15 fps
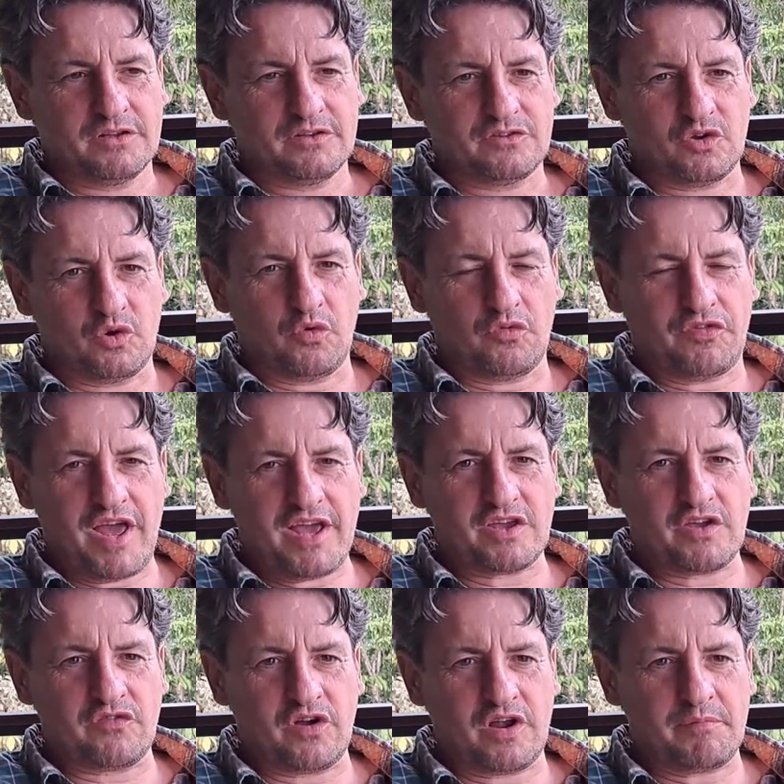So
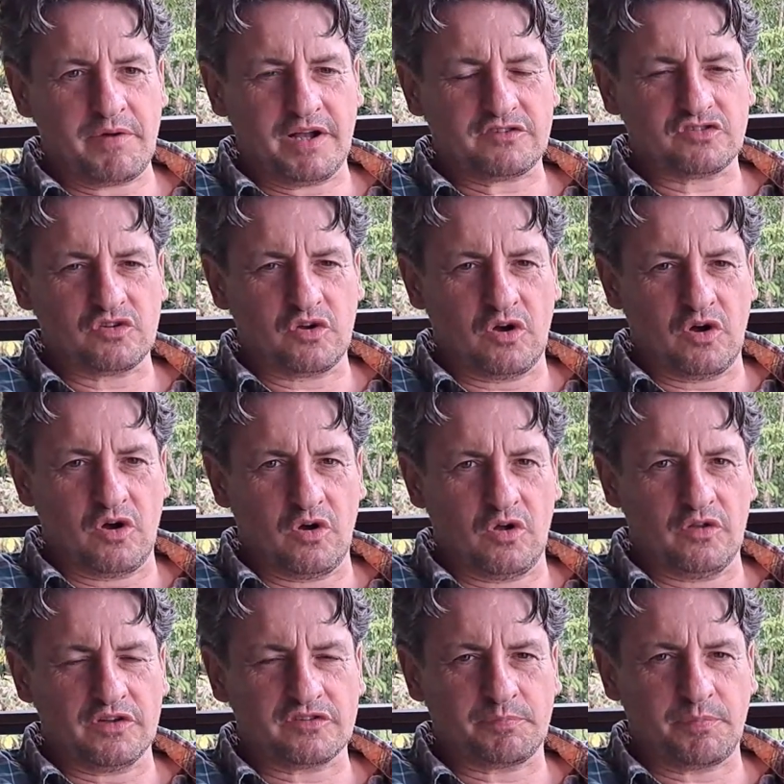thank you very much to
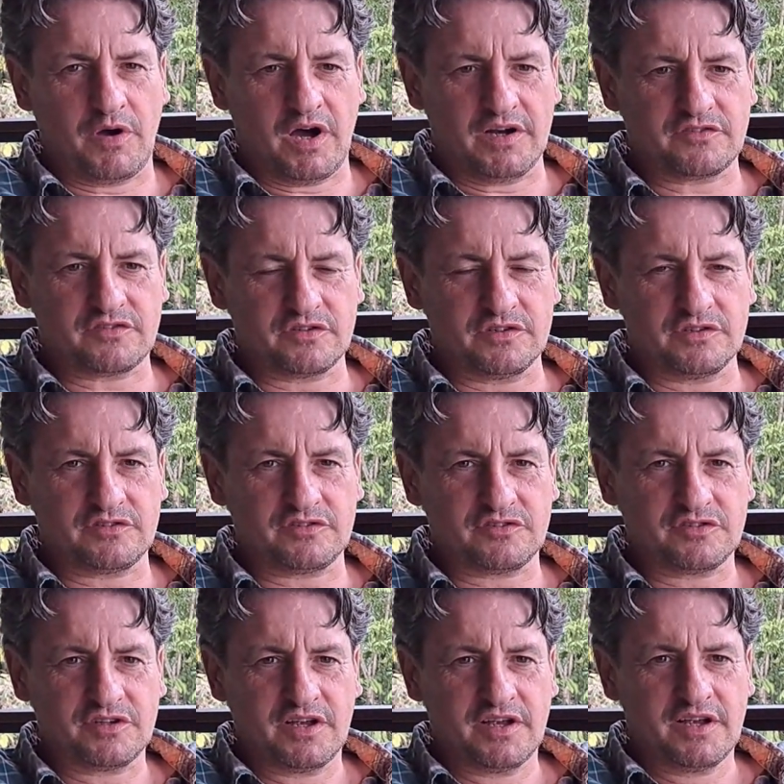all the
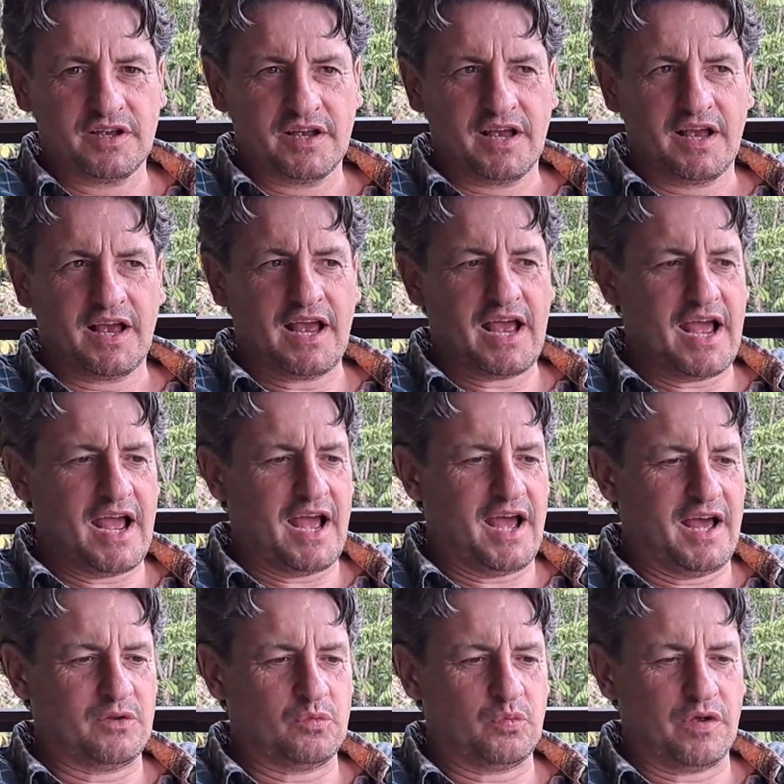sponsors.
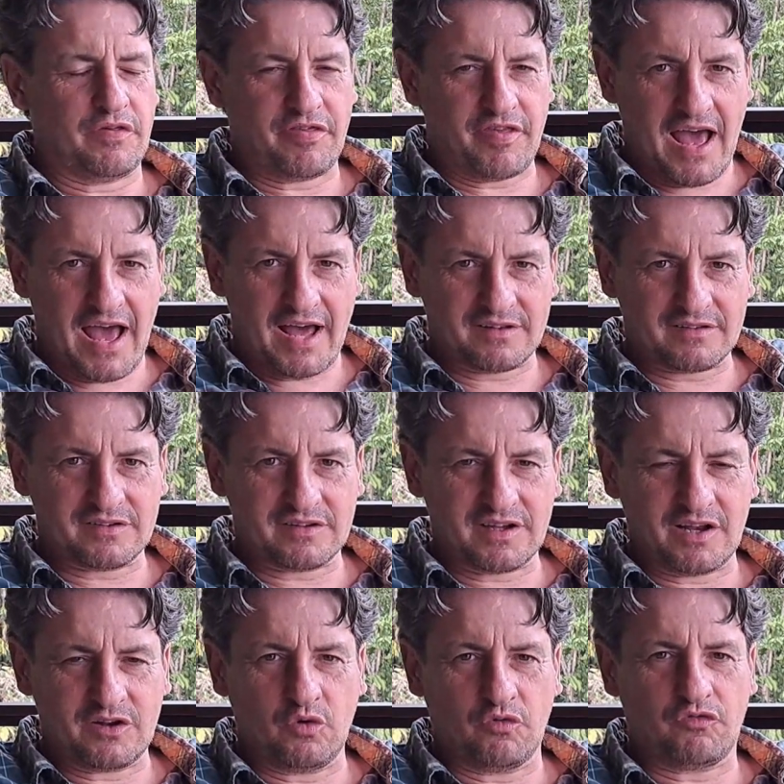And with that,
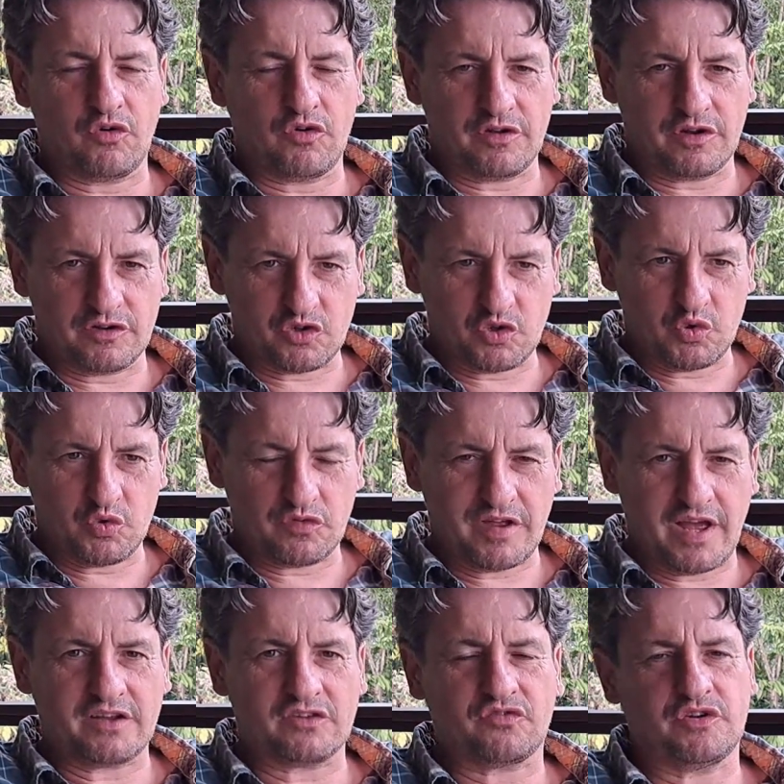and no further ado,
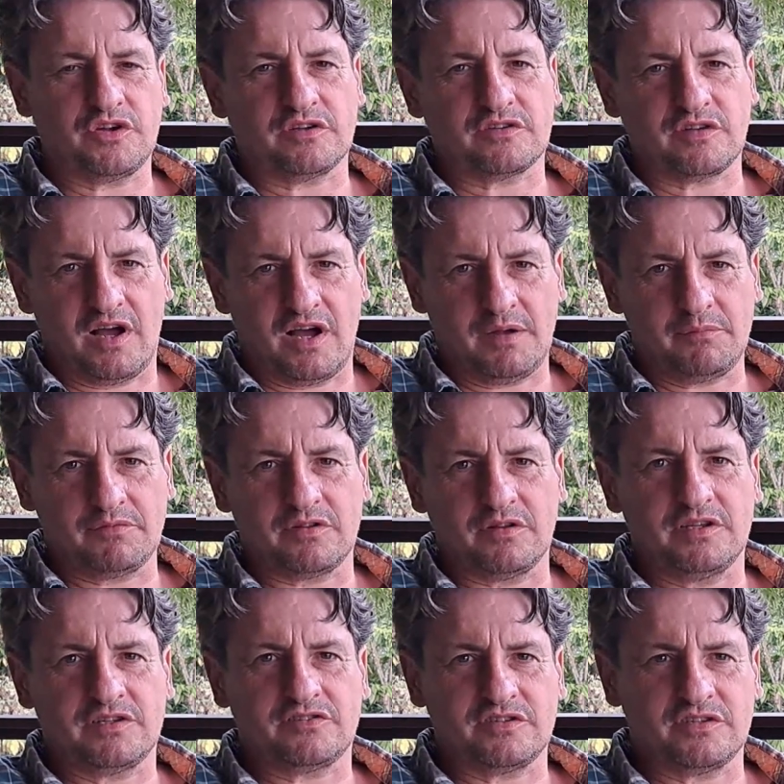thanks for your time to
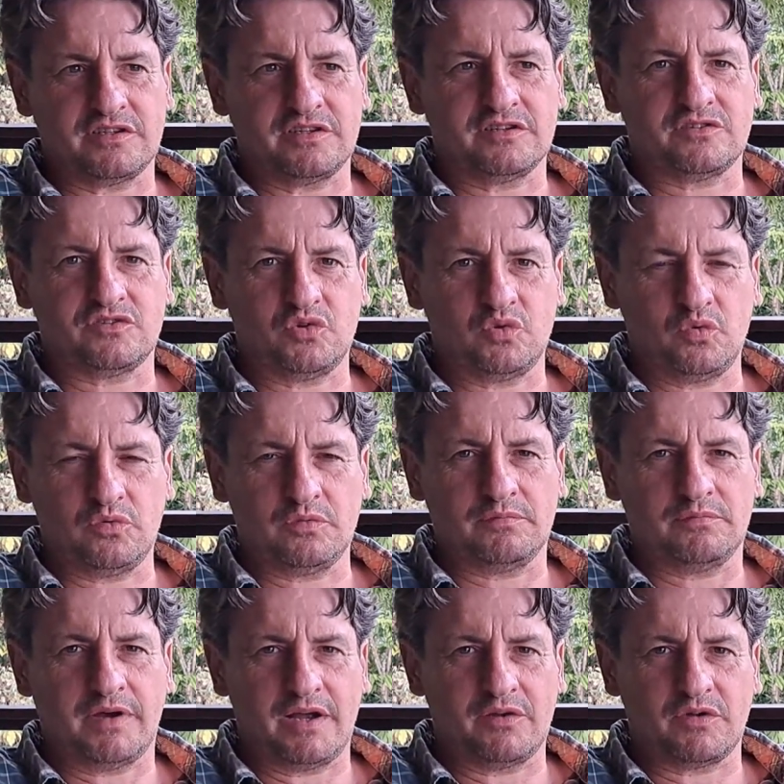listen to
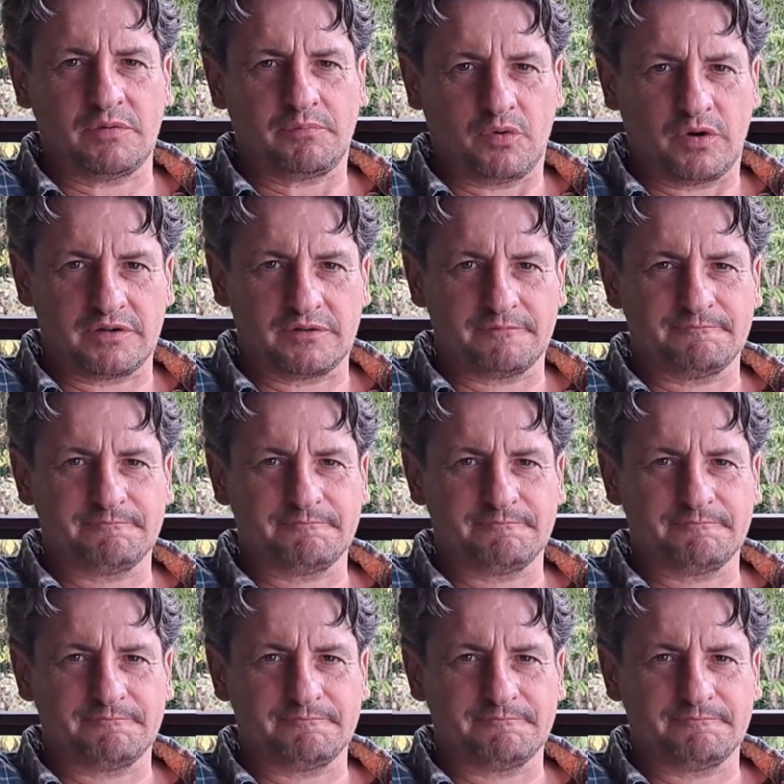my report.